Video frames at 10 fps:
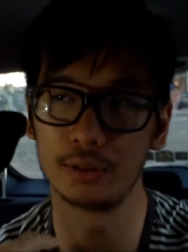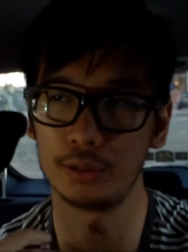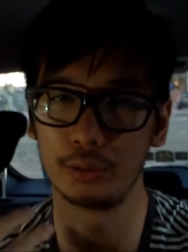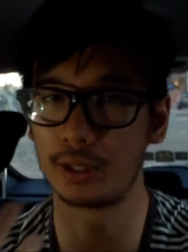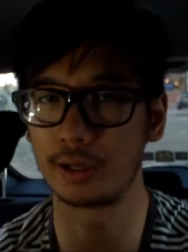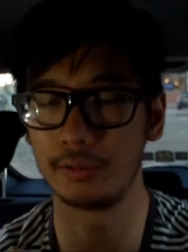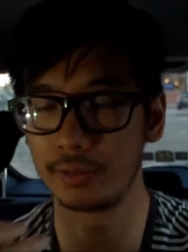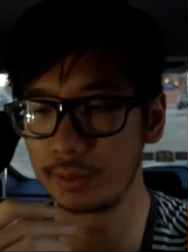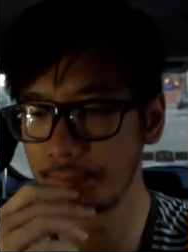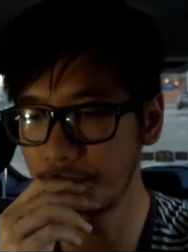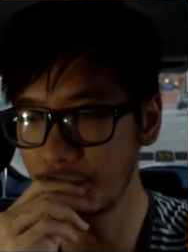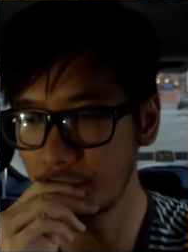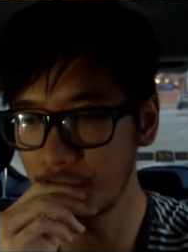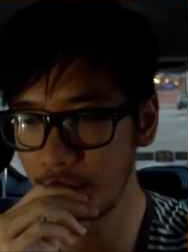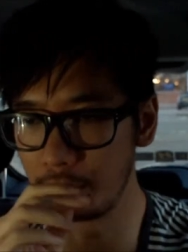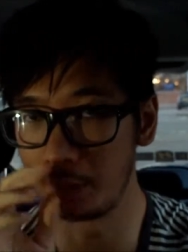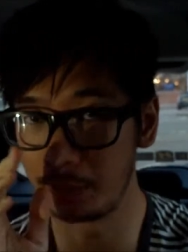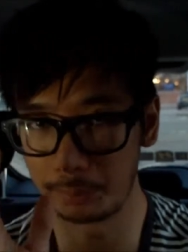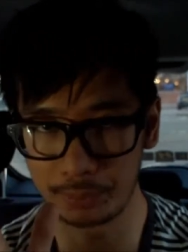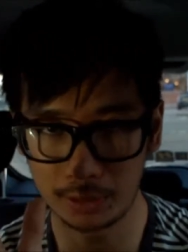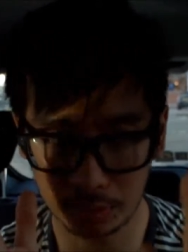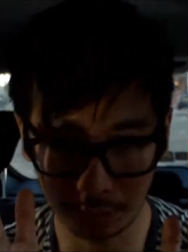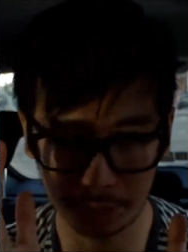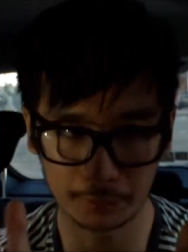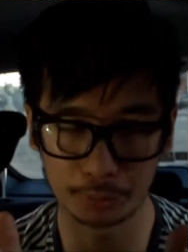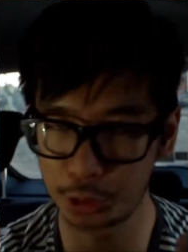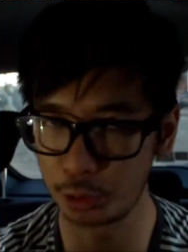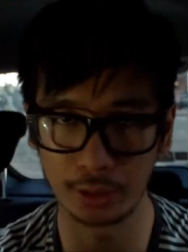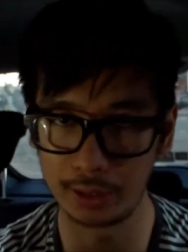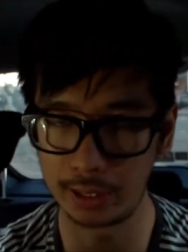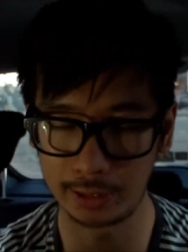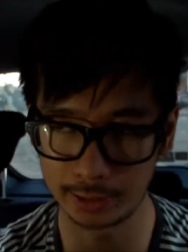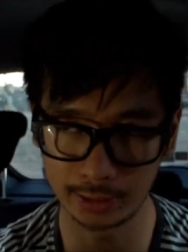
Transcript: and you know that kind of thing. You know, I'm I am sure that that